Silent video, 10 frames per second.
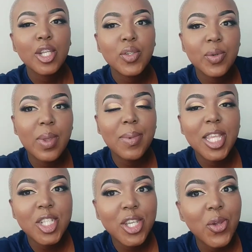Do remember
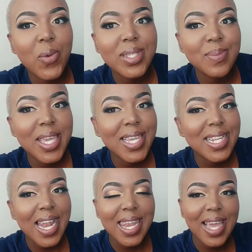that you can always make
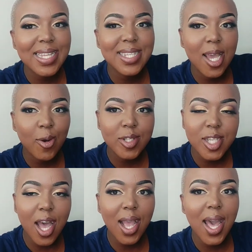it lighter or
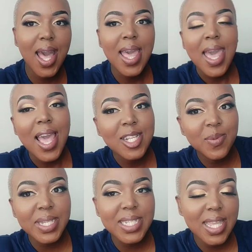darker, and to
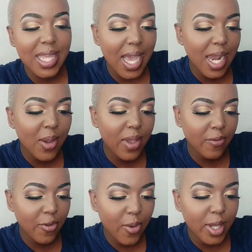maintain the color
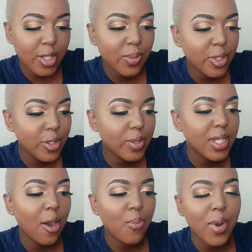going forward, you would use
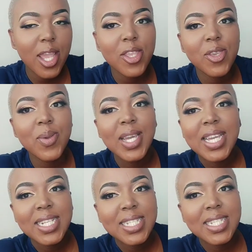our brand new
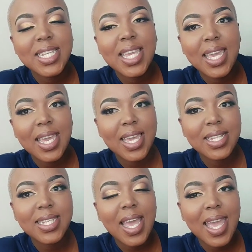S.H.E hair
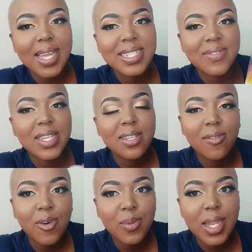dye activator
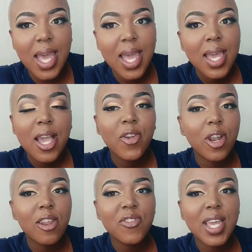formula. Not a
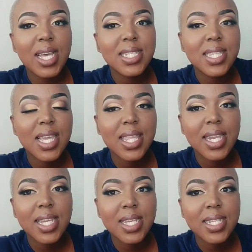lot of you guys think
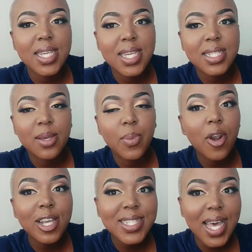that it is a
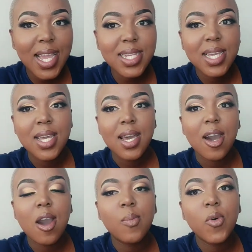peroxide
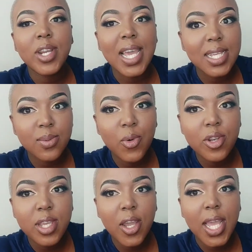or it has
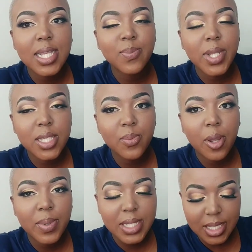ammonia, it has bleaching
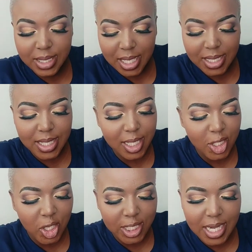properties. It does
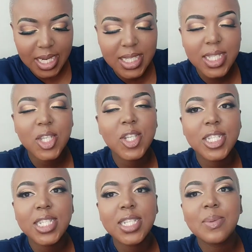not. It actually has a
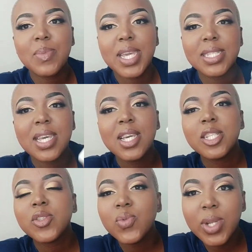conditioning base.
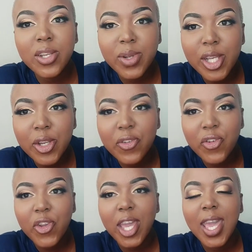It's really good
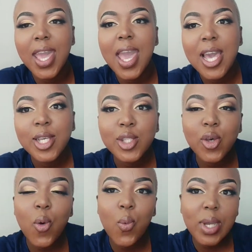for your hair.
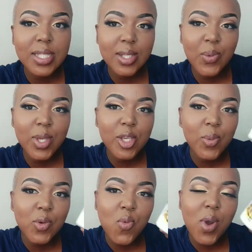So once a week you
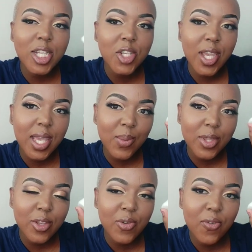would wash your hair
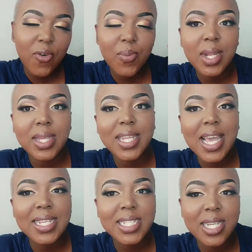with a new formula that
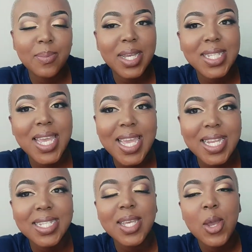has shea butter in
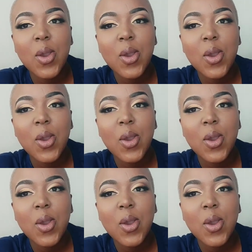it.